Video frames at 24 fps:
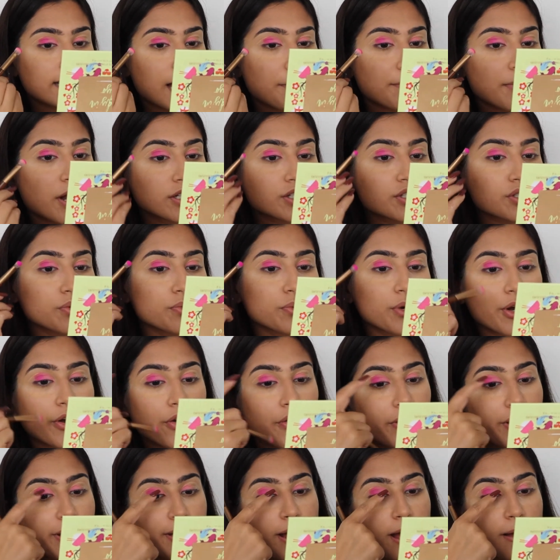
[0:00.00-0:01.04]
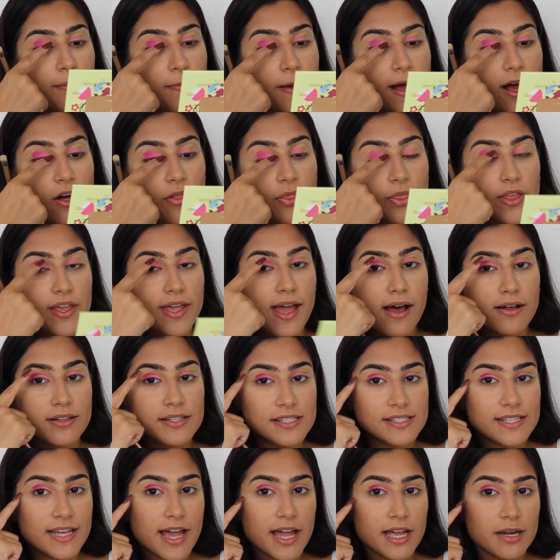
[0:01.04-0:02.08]
I'm not too worried about the
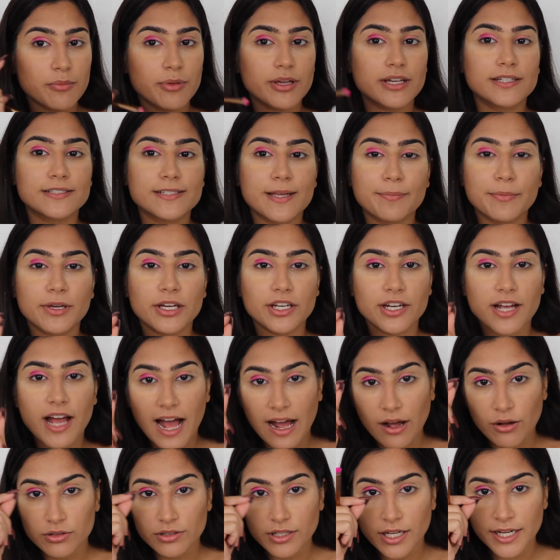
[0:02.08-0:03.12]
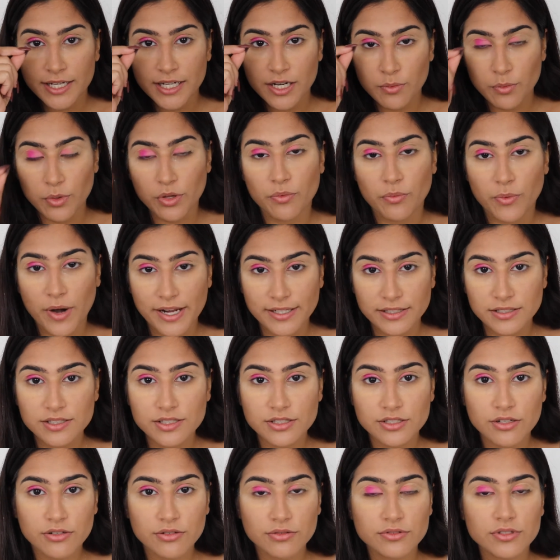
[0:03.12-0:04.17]
outside because I'm gonna outline it with
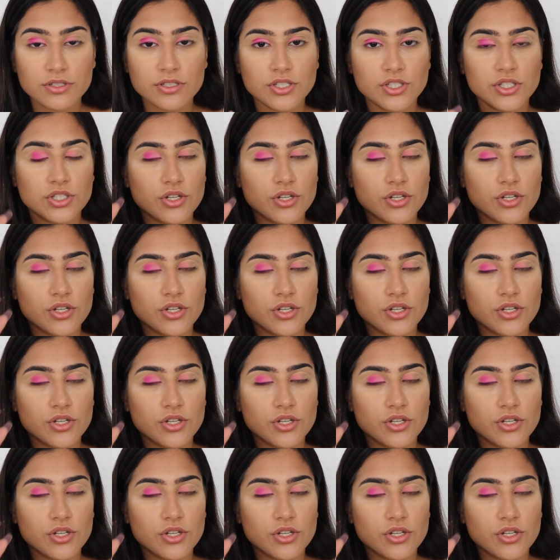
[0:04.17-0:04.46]
rhinestones.